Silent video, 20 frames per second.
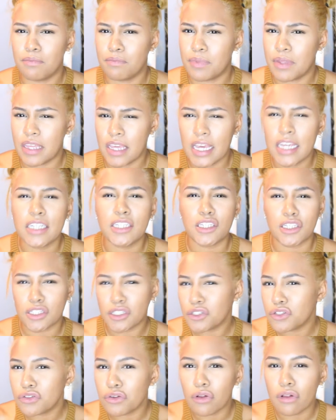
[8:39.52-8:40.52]
pH
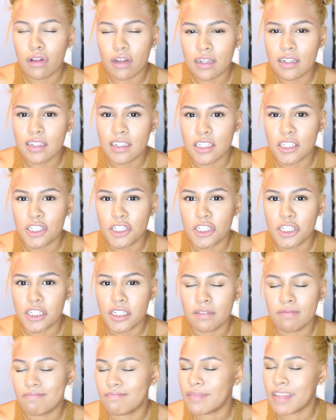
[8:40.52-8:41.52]
control
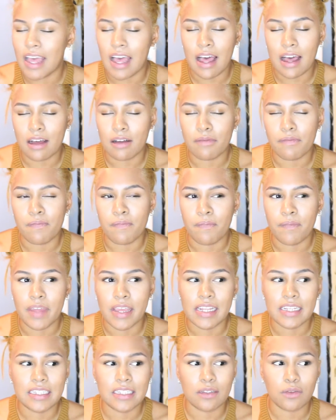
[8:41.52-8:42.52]
conditioner.
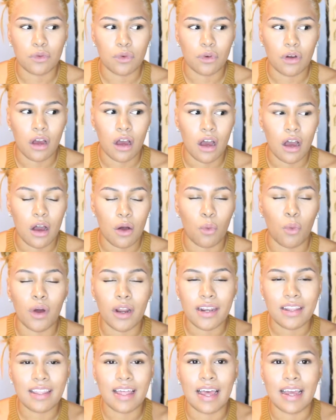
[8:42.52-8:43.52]
It's
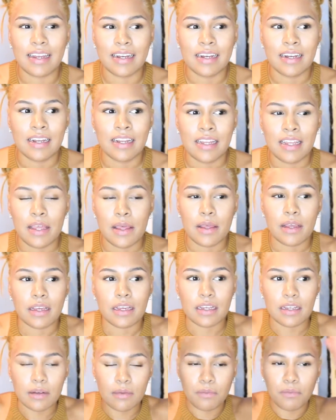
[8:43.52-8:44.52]
one that
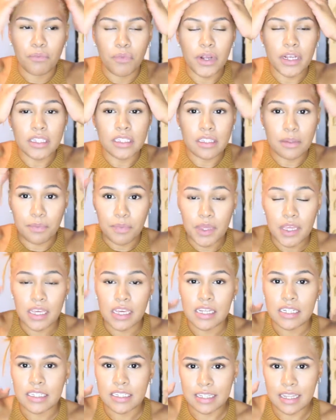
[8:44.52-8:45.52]
brings the
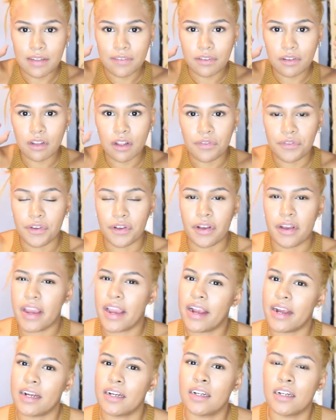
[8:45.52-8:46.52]
pH level of your
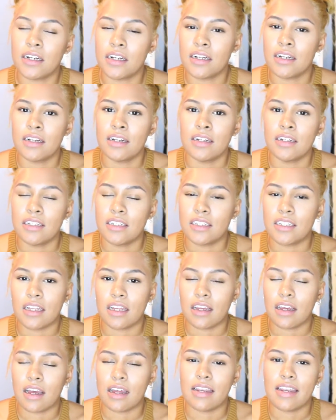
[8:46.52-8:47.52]
hair to
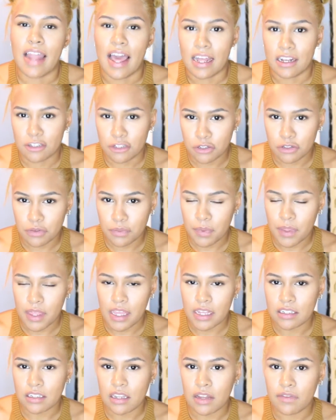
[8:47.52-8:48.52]
a natural
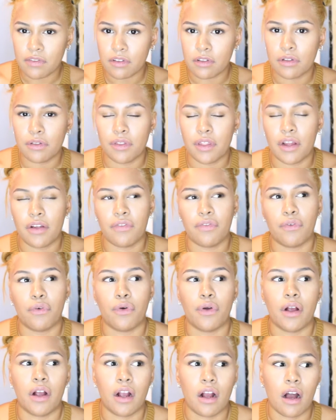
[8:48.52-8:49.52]
pH level.
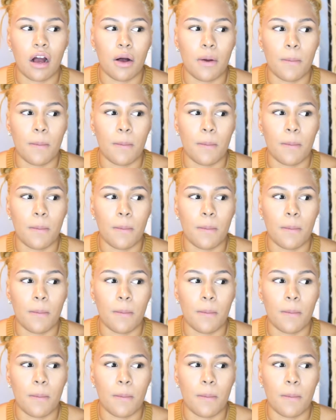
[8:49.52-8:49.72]
Therefore,